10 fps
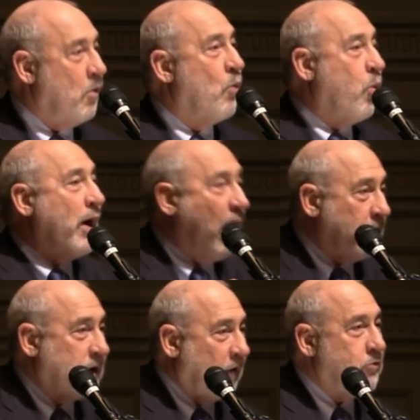what our
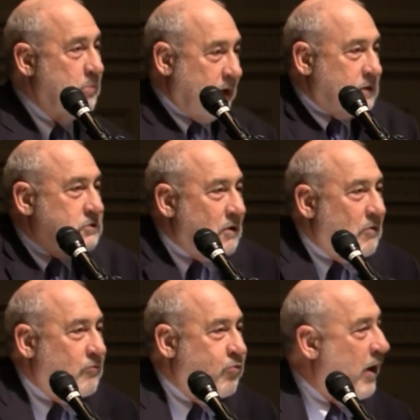government has
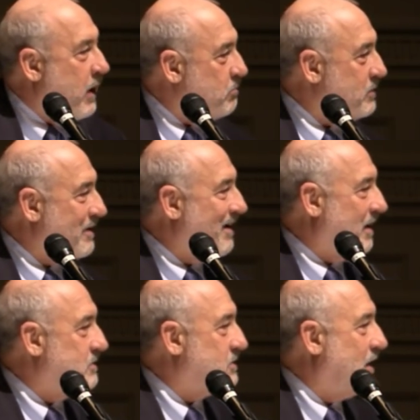framed as,